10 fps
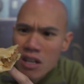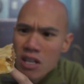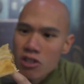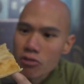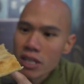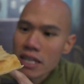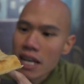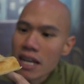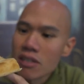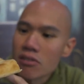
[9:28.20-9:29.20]
It's really
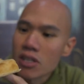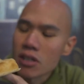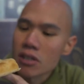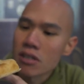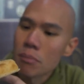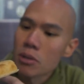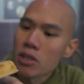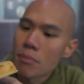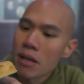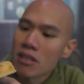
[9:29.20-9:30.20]
nice. There's a, some
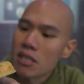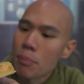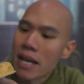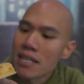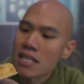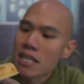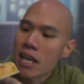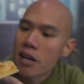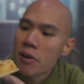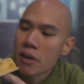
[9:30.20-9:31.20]
good amount of spice in
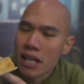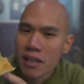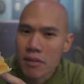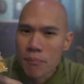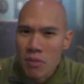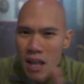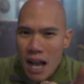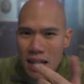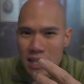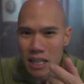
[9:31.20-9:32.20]
there. Kind of
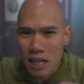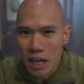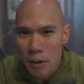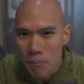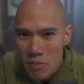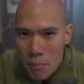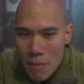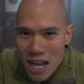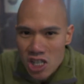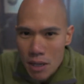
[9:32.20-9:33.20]
has like a
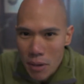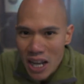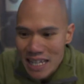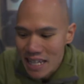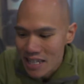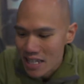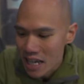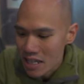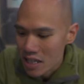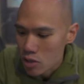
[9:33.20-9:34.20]
mashed up onion
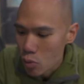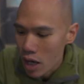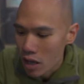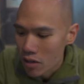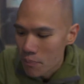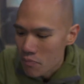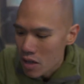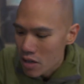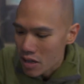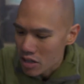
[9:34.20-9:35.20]
taste as well.
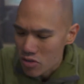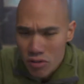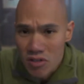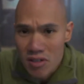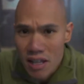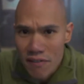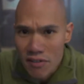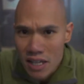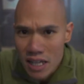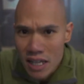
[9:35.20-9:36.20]
Like, so there's
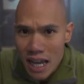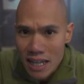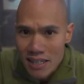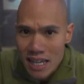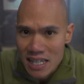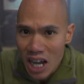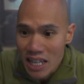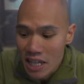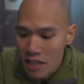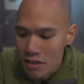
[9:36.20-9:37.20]
definitely, I can taste
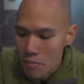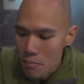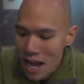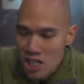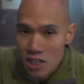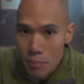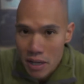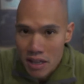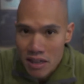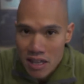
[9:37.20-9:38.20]
onion mashed up
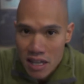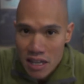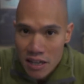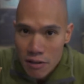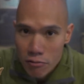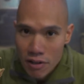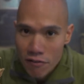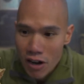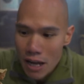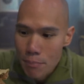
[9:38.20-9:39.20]
in the
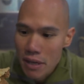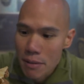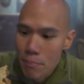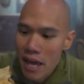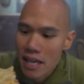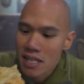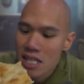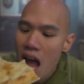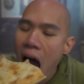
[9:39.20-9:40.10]
refried bean paste.